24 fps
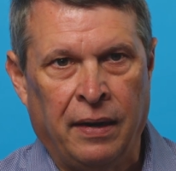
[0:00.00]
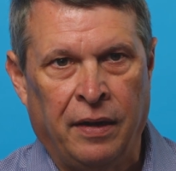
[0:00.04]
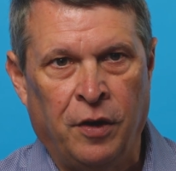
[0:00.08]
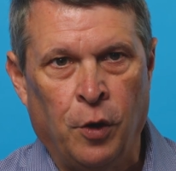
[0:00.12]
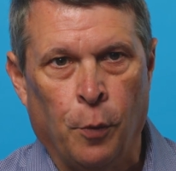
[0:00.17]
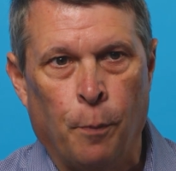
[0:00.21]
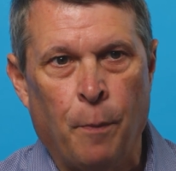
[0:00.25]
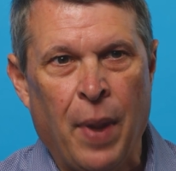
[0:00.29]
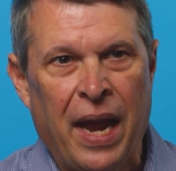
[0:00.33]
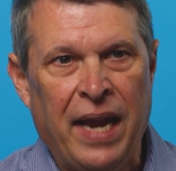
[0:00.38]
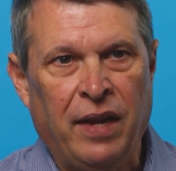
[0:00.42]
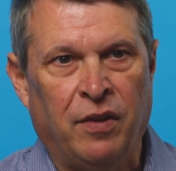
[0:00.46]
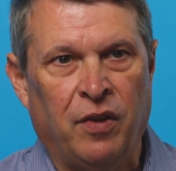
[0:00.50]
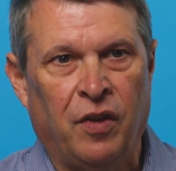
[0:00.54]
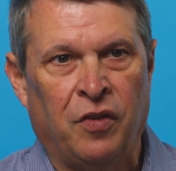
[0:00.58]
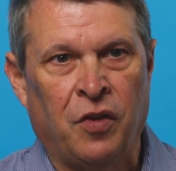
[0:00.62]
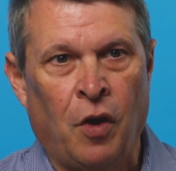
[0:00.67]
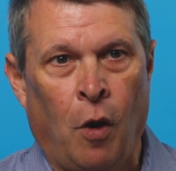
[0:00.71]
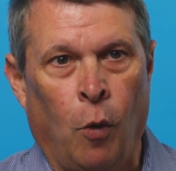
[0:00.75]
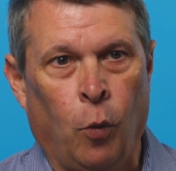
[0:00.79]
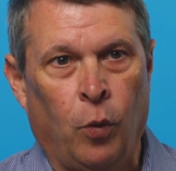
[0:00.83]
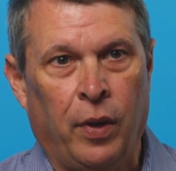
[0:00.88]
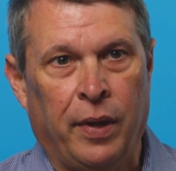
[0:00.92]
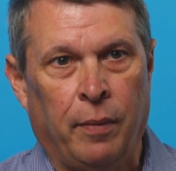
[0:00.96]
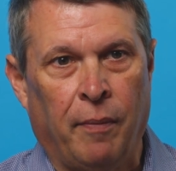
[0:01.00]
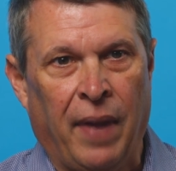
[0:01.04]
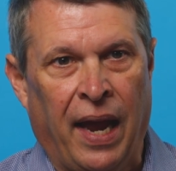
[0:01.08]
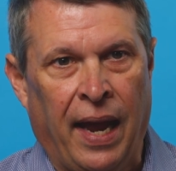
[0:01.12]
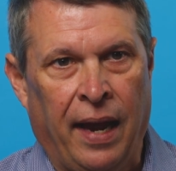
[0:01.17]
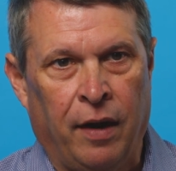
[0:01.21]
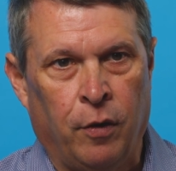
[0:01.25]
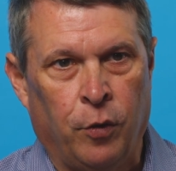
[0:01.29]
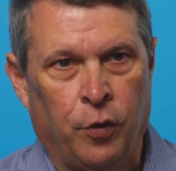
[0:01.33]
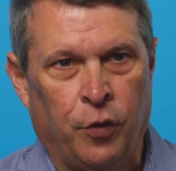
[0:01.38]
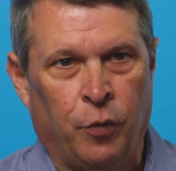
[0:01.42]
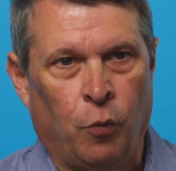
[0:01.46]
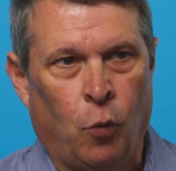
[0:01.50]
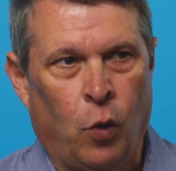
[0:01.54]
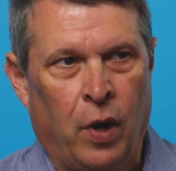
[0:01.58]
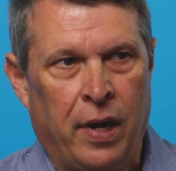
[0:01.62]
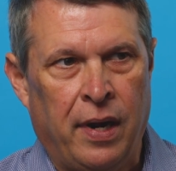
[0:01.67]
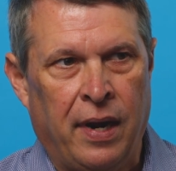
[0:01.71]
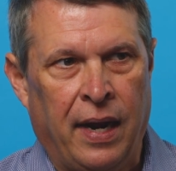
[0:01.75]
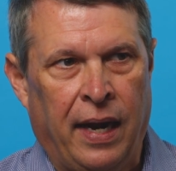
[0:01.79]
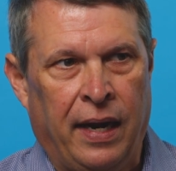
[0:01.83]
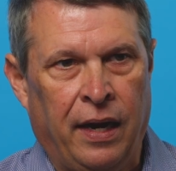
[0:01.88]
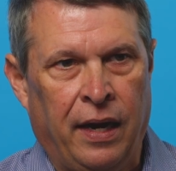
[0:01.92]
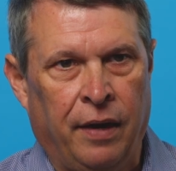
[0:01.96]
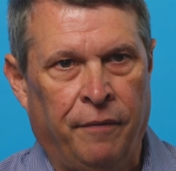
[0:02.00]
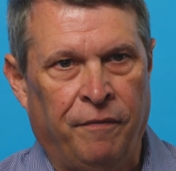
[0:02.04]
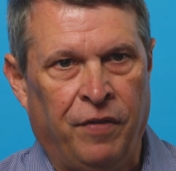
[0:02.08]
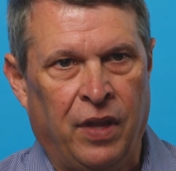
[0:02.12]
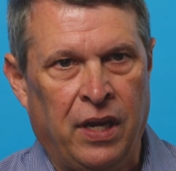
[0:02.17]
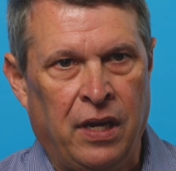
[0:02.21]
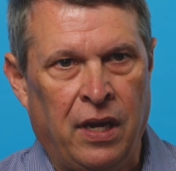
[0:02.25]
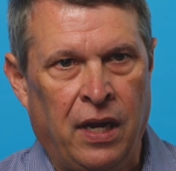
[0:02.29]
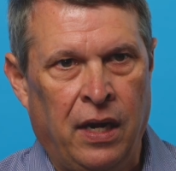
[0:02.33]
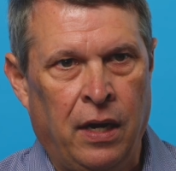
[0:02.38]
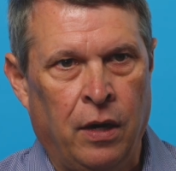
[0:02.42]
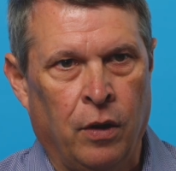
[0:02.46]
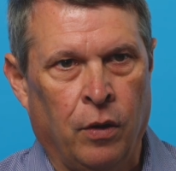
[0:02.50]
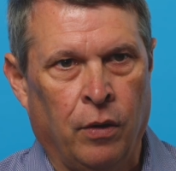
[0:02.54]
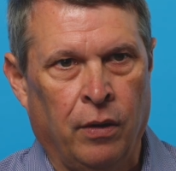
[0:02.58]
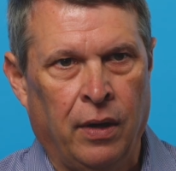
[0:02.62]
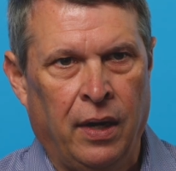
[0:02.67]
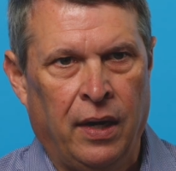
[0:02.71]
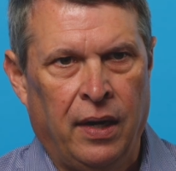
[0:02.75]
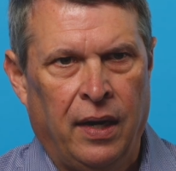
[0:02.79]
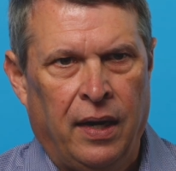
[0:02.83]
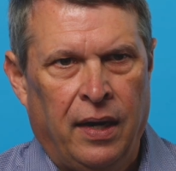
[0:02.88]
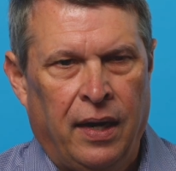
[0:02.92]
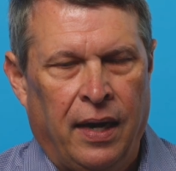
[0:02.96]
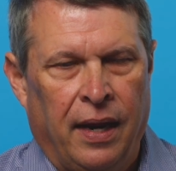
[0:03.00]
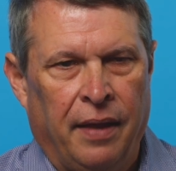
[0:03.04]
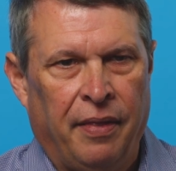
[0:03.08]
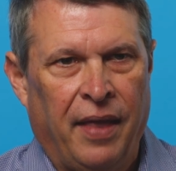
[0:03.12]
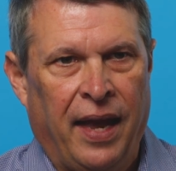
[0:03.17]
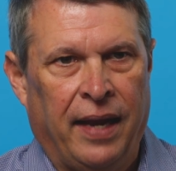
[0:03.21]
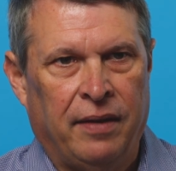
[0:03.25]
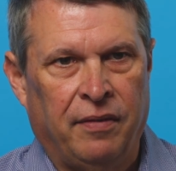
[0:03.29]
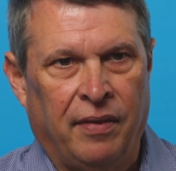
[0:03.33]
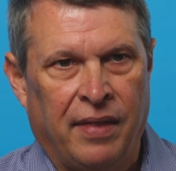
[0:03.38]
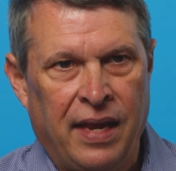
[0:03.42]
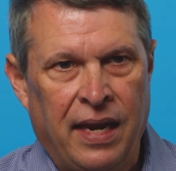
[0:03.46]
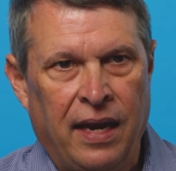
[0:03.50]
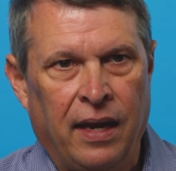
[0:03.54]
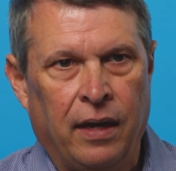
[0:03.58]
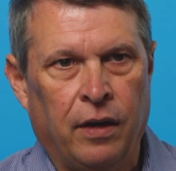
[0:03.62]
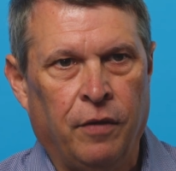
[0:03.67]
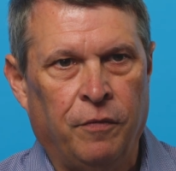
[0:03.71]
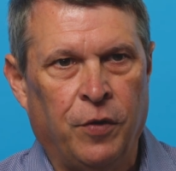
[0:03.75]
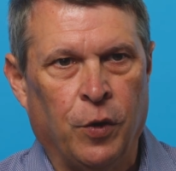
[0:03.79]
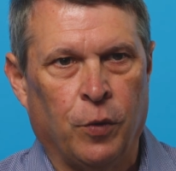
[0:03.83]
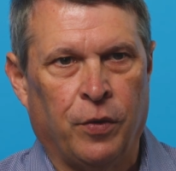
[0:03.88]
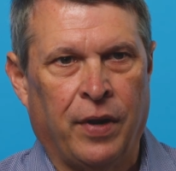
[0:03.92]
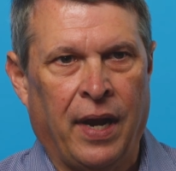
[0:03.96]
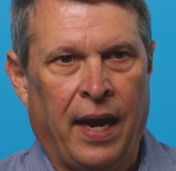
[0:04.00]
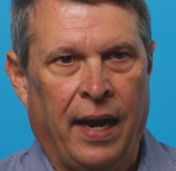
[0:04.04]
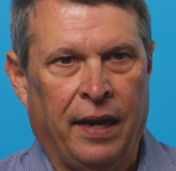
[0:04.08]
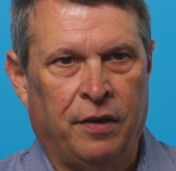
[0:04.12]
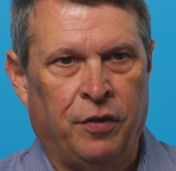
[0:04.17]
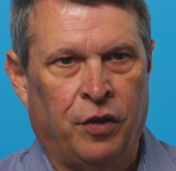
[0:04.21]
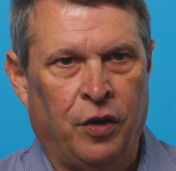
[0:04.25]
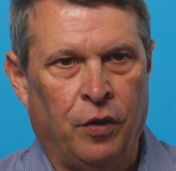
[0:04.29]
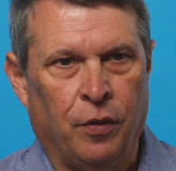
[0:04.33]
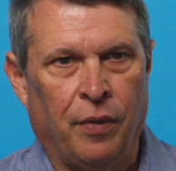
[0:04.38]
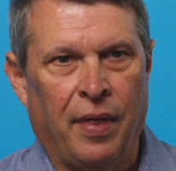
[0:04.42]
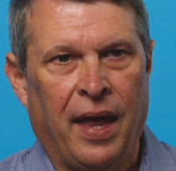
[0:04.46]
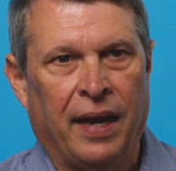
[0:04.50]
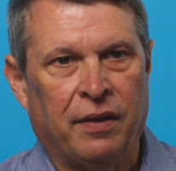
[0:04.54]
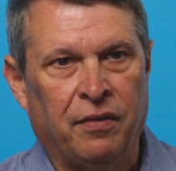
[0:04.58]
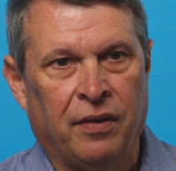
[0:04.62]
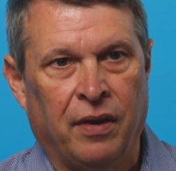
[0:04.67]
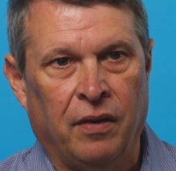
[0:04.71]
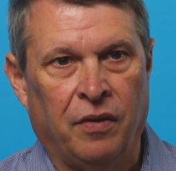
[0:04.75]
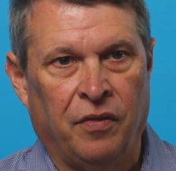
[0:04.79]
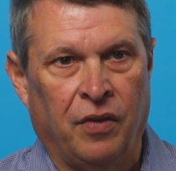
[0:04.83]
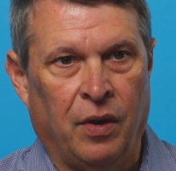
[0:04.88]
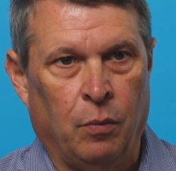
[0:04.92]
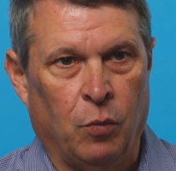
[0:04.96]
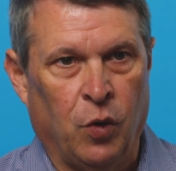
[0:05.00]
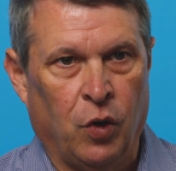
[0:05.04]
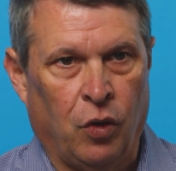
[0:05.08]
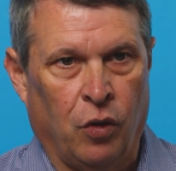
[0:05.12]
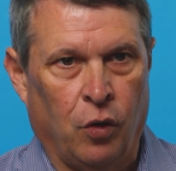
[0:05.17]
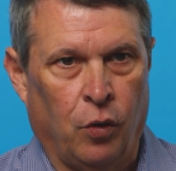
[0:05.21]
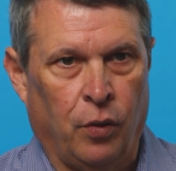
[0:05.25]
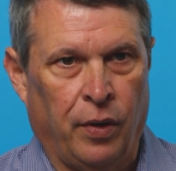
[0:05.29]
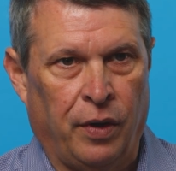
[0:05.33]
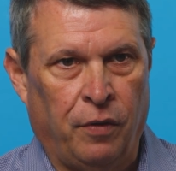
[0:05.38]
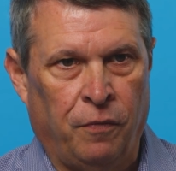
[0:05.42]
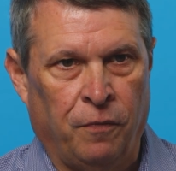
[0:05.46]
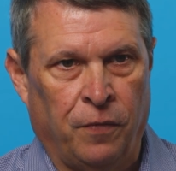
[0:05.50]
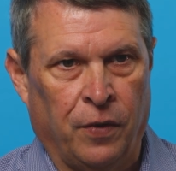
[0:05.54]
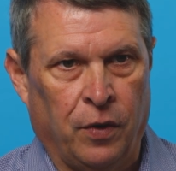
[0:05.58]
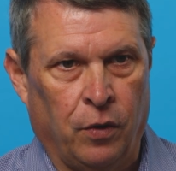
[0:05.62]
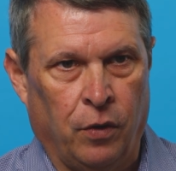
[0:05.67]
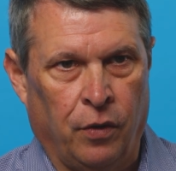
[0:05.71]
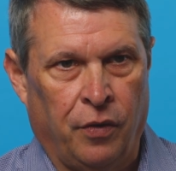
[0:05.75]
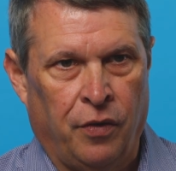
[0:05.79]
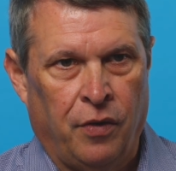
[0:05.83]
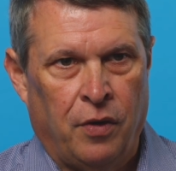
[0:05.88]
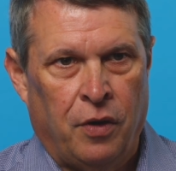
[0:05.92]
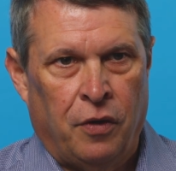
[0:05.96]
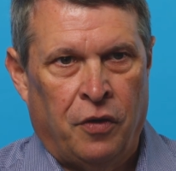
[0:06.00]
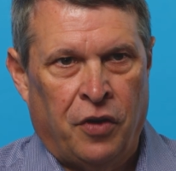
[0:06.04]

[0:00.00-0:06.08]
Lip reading: your basis only matters one day of the year, and that's the end of your tax year. That's December 31st.